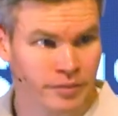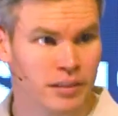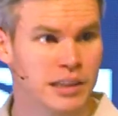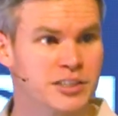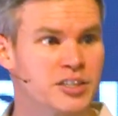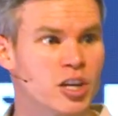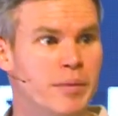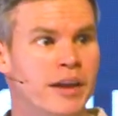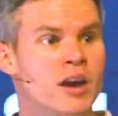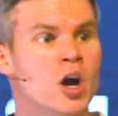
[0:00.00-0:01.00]
Listen to
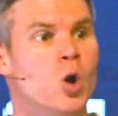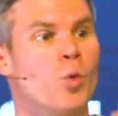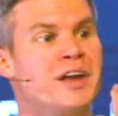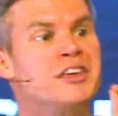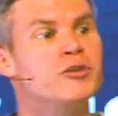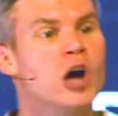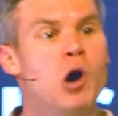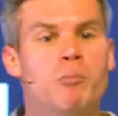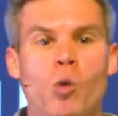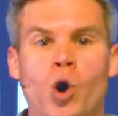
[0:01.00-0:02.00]
me. When you
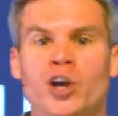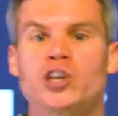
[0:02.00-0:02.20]
don't mourn,